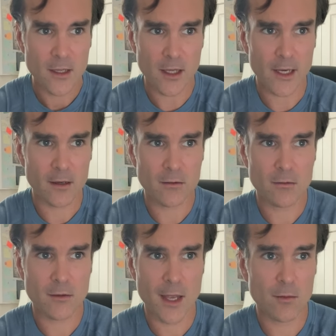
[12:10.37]
like
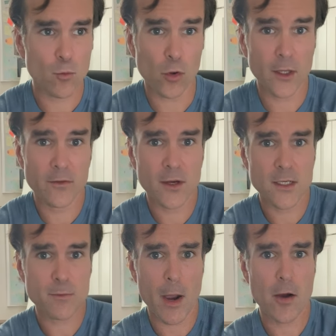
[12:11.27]
that will even
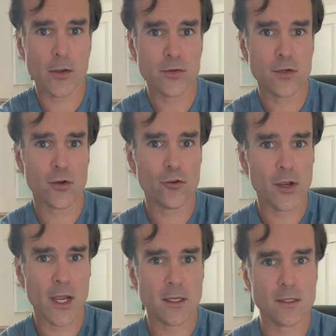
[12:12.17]
inspire you to
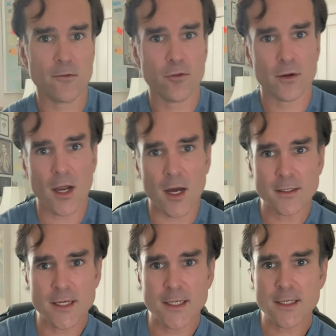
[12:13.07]
create different
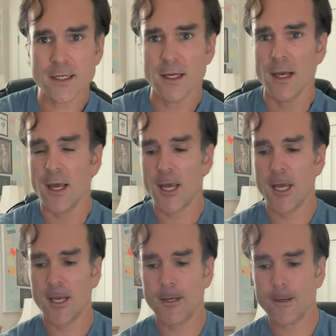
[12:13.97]
content,
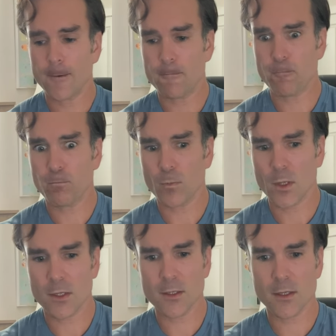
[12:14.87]
and
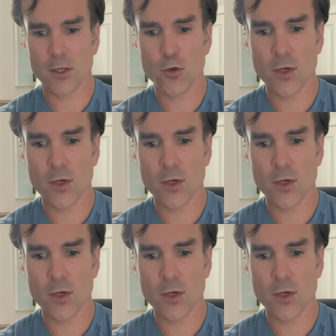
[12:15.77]
you